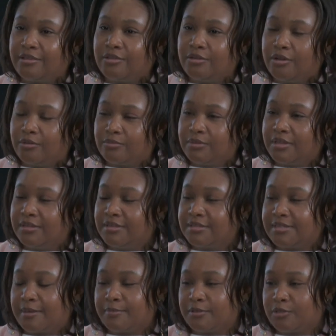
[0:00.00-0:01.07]
in this
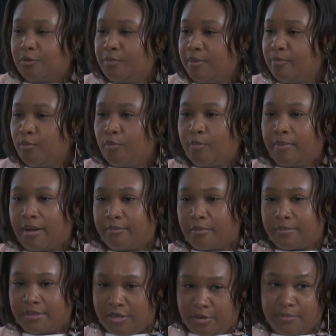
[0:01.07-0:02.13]
episode, people will
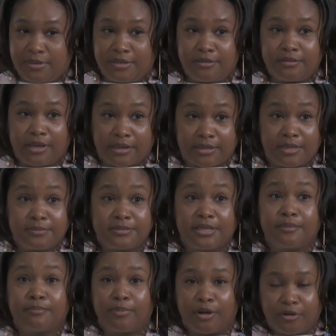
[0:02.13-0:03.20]
probably hear me. I keep
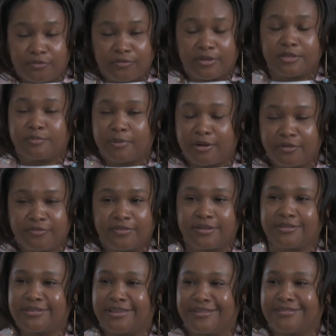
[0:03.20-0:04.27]
saying perfect,
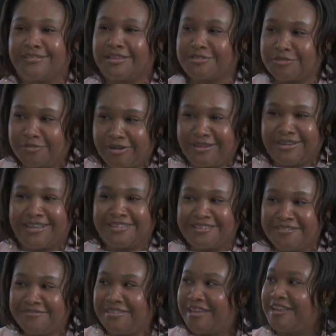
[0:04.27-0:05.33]
perfect. Like, that's great. I
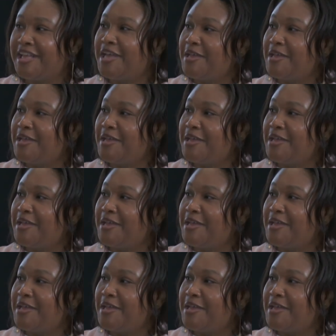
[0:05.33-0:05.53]
love that.